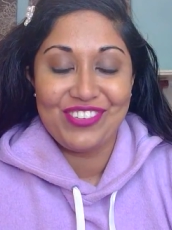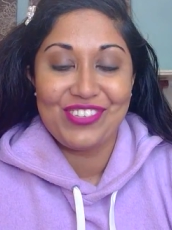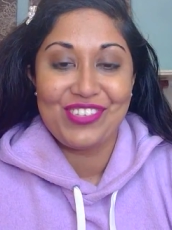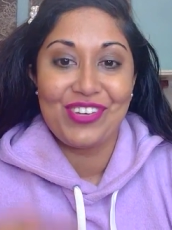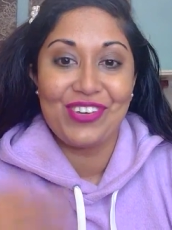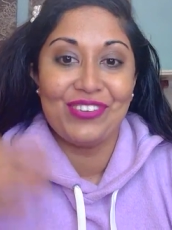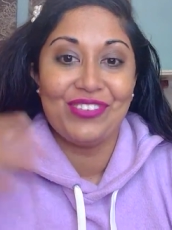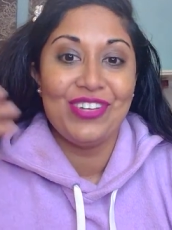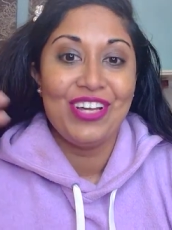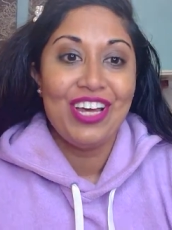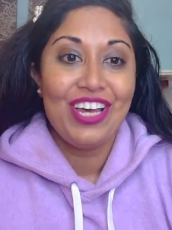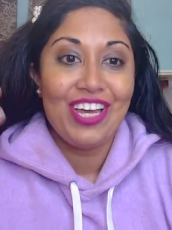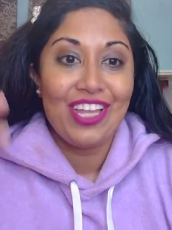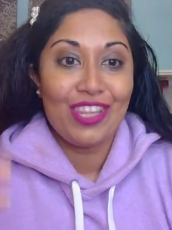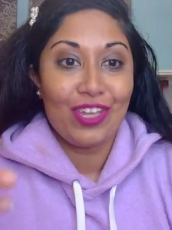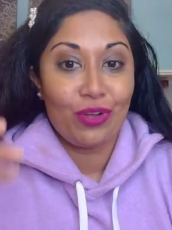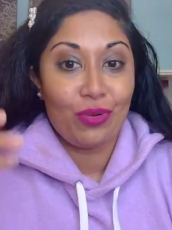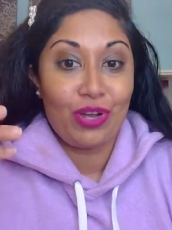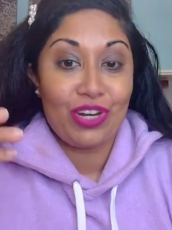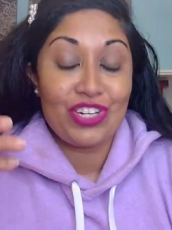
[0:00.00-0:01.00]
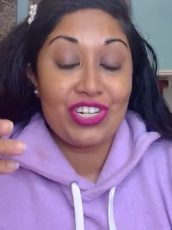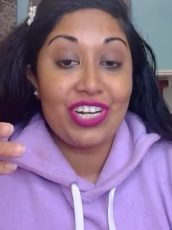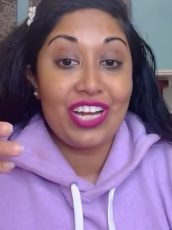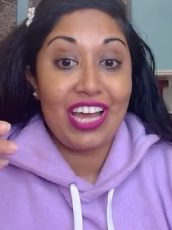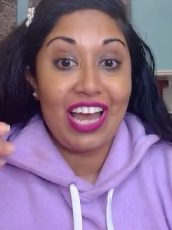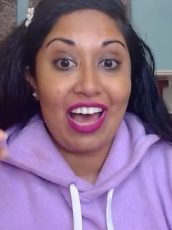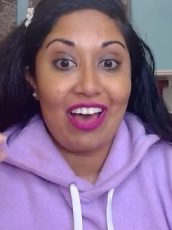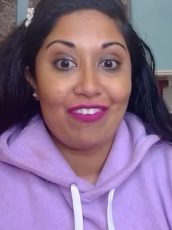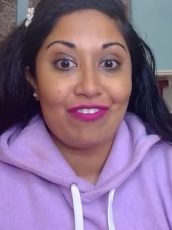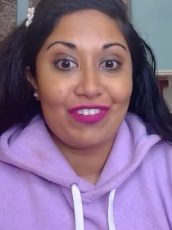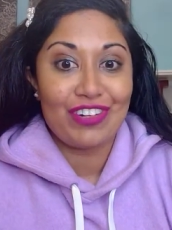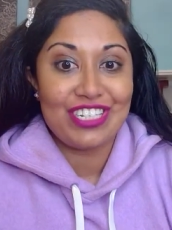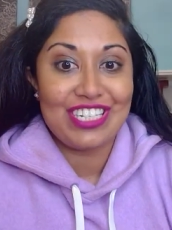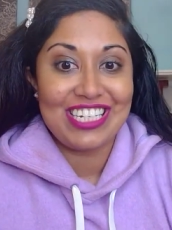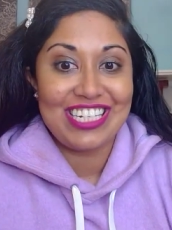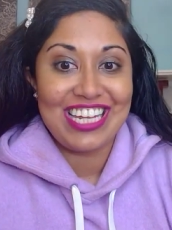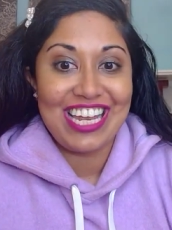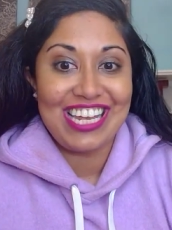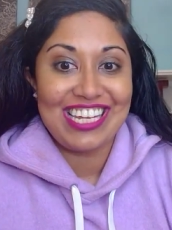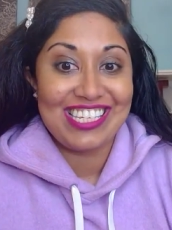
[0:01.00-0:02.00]
So the question I have for
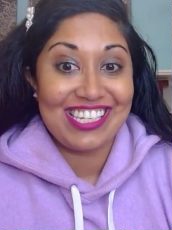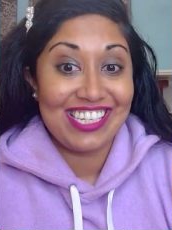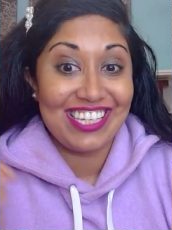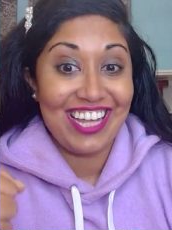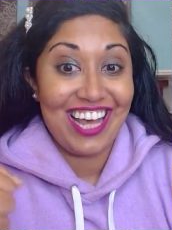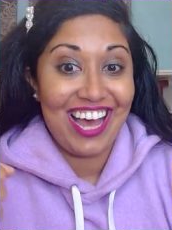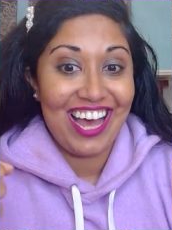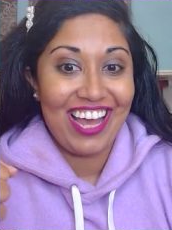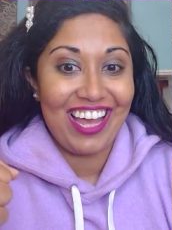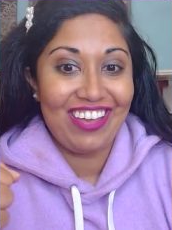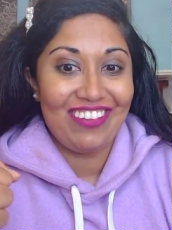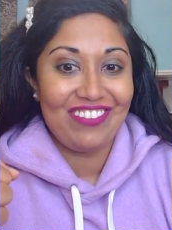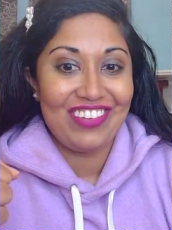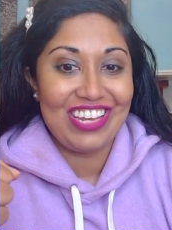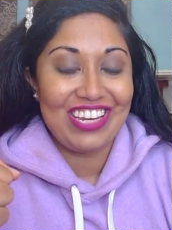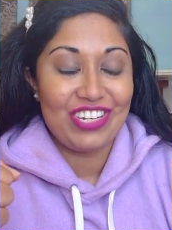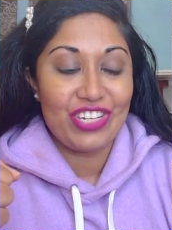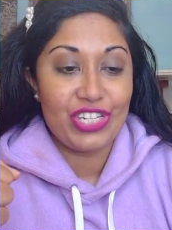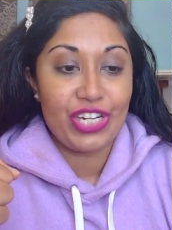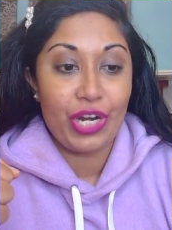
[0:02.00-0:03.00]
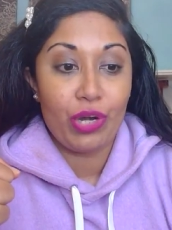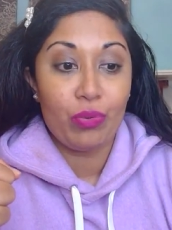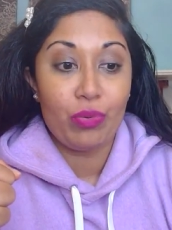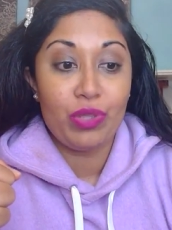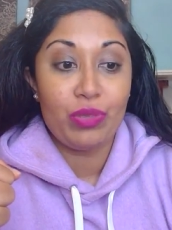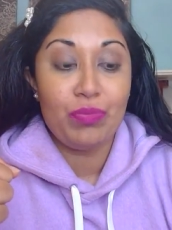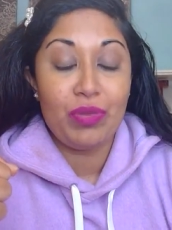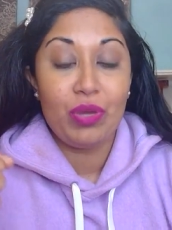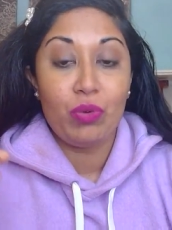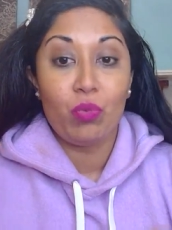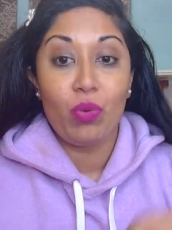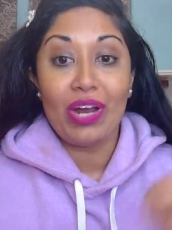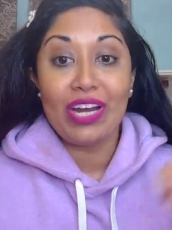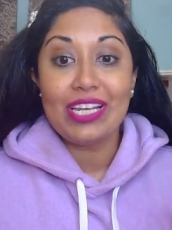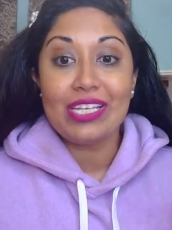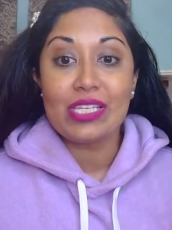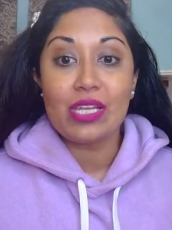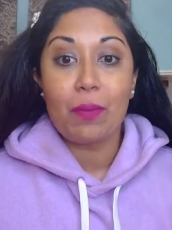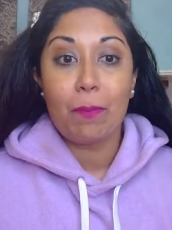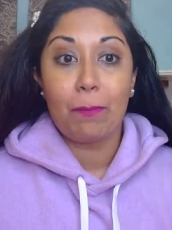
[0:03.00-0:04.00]
today's live is share with me what
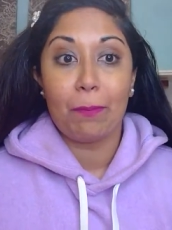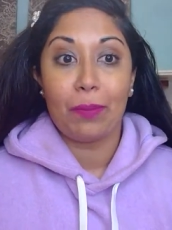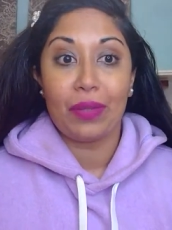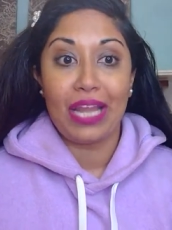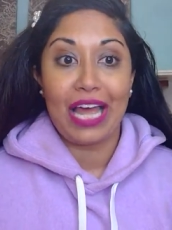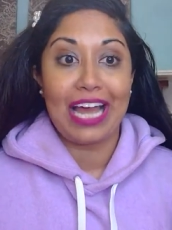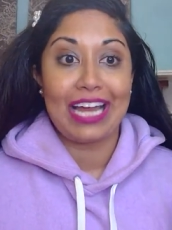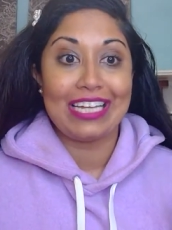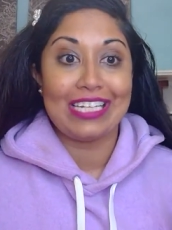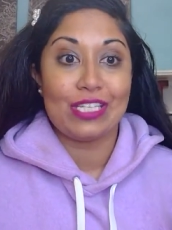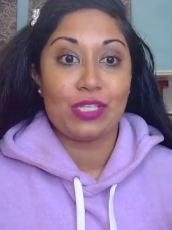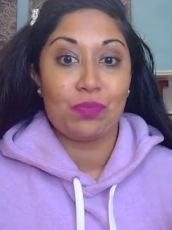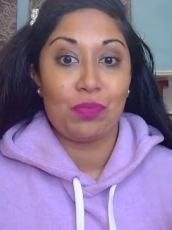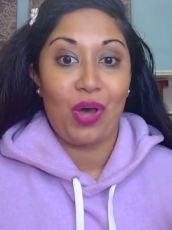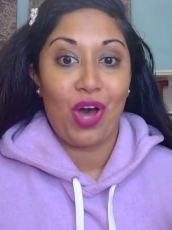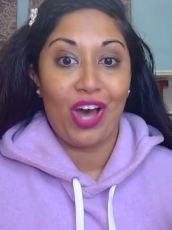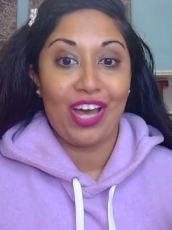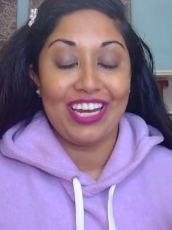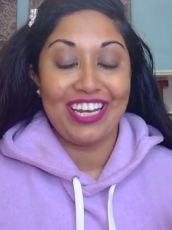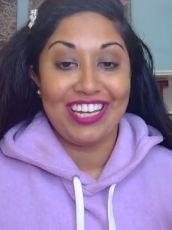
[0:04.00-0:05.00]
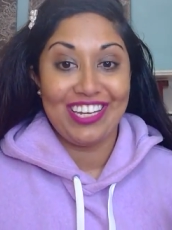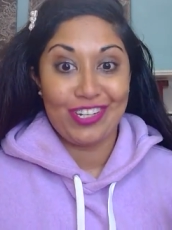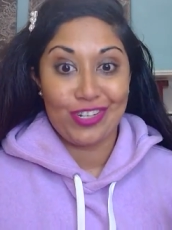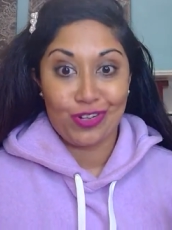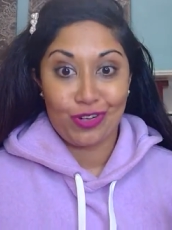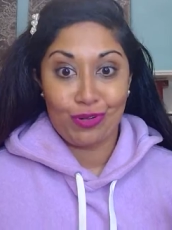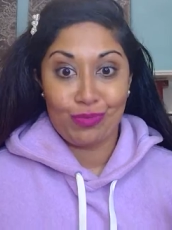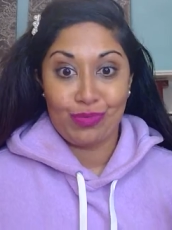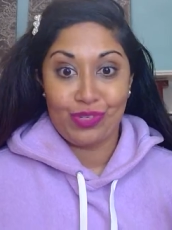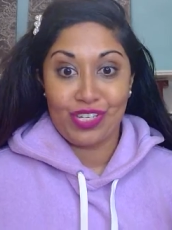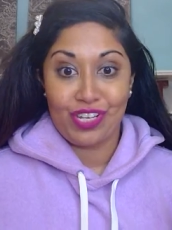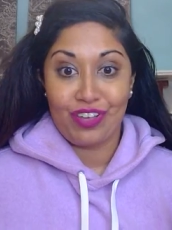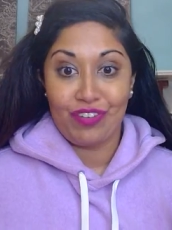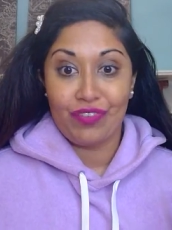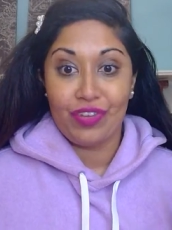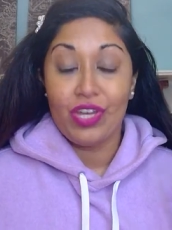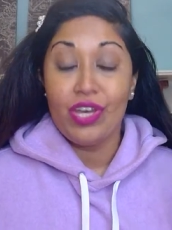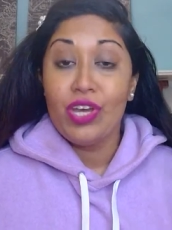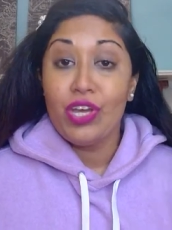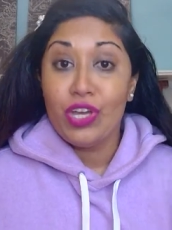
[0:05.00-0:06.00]
is a blind spot in terms of
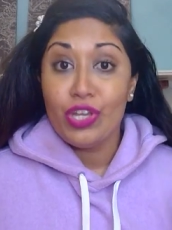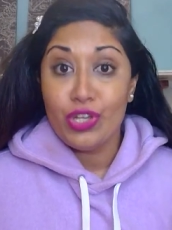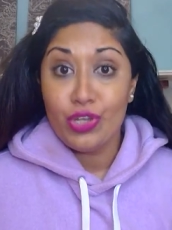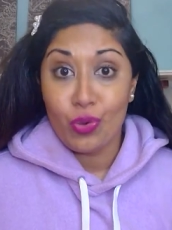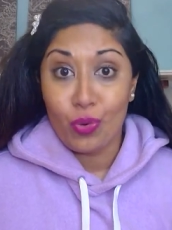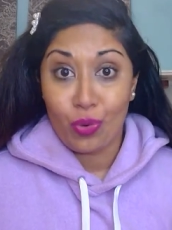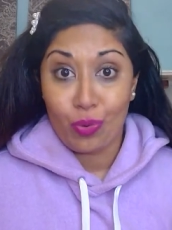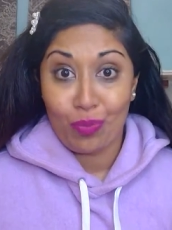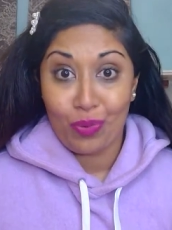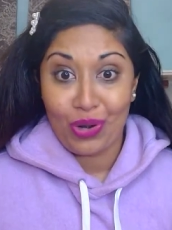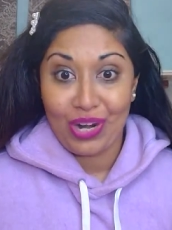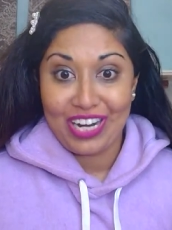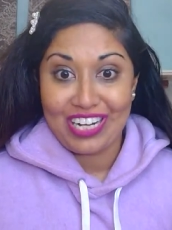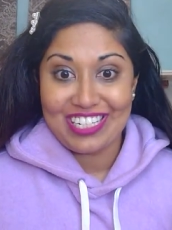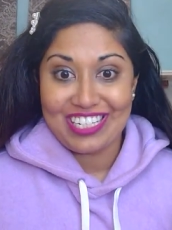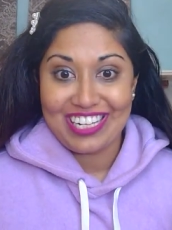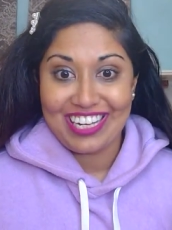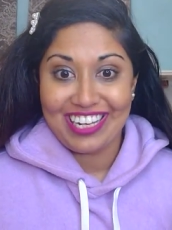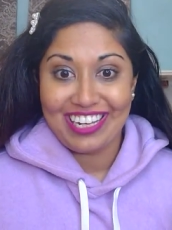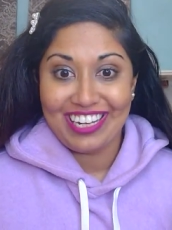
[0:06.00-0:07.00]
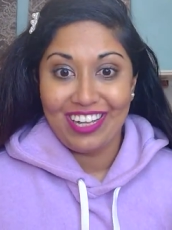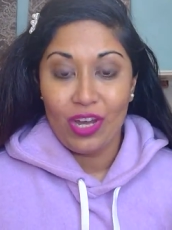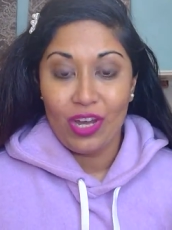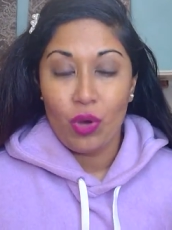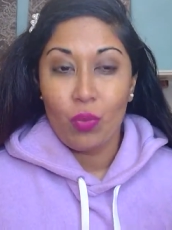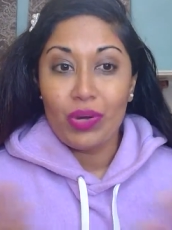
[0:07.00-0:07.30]
your branding?